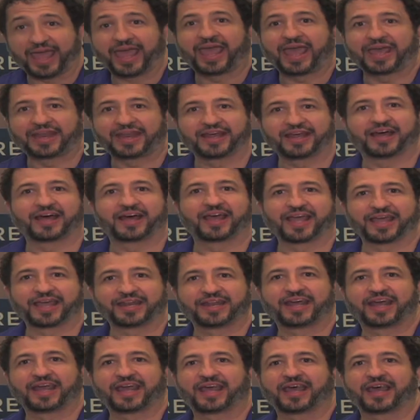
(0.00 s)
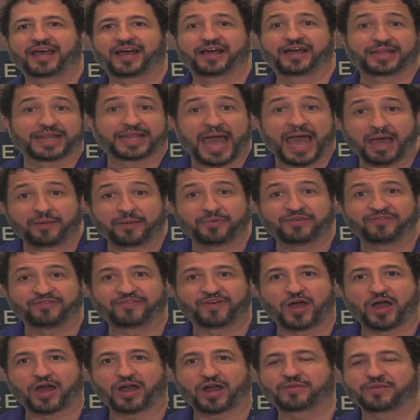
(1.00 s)
in a lab
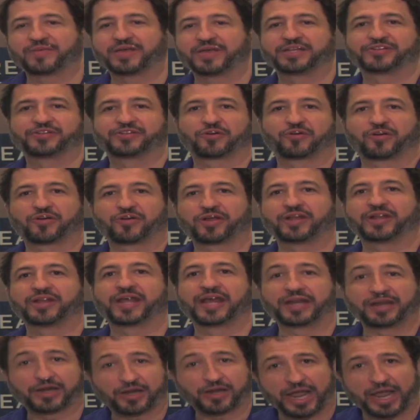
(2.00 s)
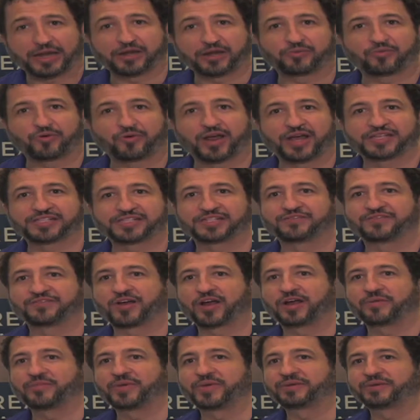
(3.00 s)
environment or an enterprise
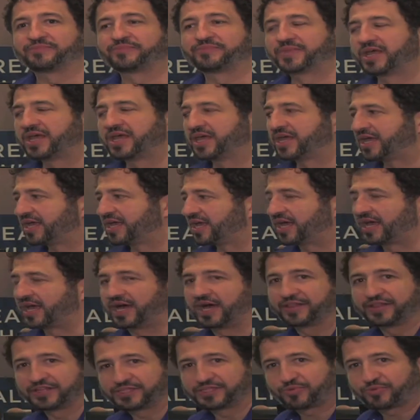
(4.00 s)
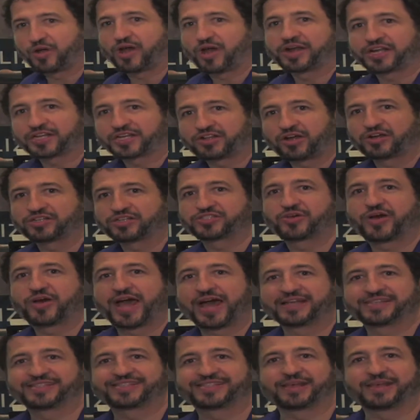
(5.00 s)
environment. This product also
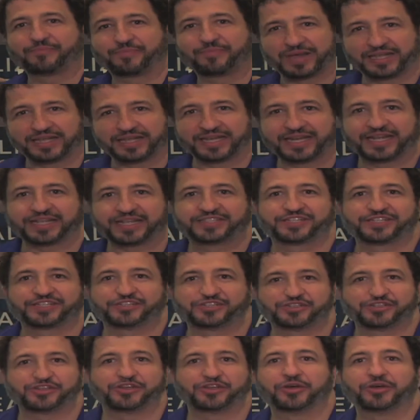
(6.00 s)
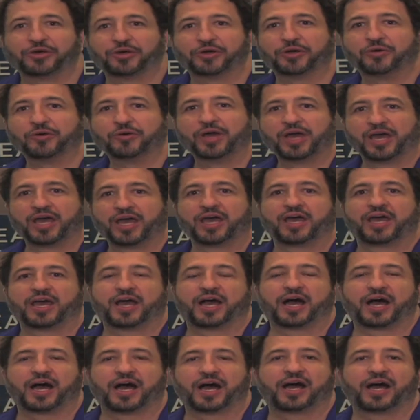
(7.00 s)
has the ability to do
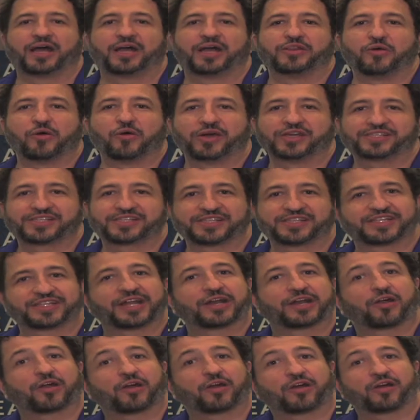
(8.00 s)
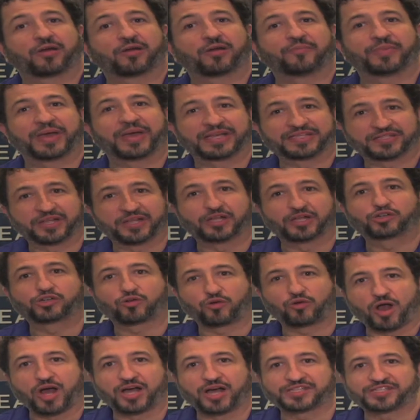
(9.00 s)
noises that are based on
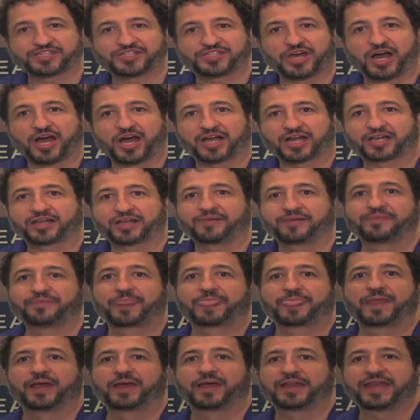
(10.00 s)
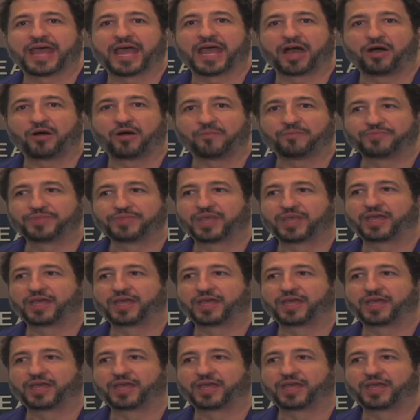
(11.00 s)
crosstalk. Now,